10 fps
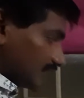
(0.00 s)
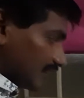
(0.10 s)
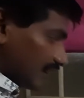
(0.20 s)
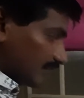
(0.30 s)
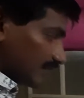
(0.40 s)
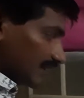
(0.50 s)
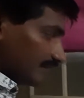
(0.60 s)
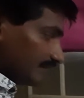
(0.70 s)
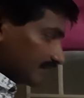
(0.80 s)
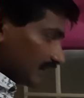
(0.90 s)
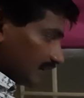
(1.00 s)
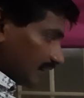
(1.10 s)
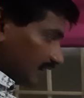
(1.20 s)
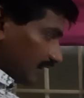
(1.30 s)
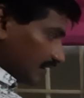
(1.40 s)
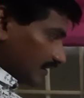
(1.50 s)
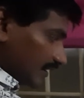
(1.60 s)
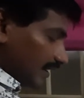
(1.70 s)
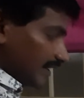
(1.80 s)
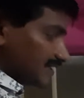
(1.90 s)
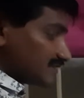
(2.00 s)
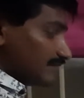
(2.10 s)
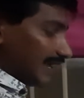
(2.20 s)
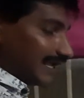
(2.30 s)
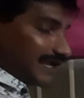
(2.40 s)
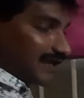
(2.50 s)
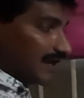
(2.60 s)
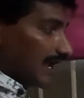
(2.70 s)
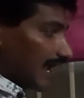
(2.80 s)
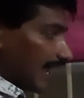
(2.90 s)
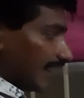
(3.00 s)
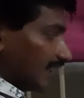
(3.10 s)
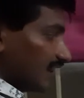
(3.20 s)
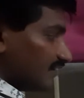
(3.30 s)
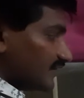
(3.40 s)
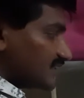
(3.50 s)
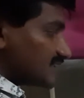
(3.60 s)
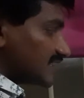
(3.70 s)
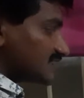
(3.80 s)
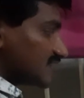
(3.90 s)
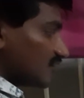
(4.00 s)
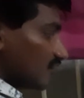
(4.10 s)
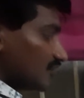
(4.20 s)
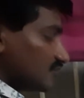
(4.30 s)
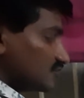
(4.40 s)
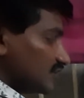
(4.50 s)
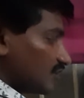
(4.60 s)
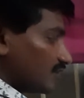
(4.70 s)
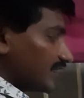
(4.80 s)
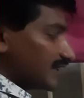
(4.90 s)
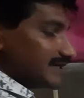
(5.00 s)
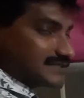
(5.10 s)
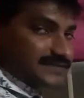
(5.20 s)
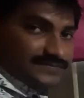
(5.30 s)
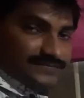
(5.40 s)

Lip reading: the normal, it's making angle of incidence equal to 0 degrees,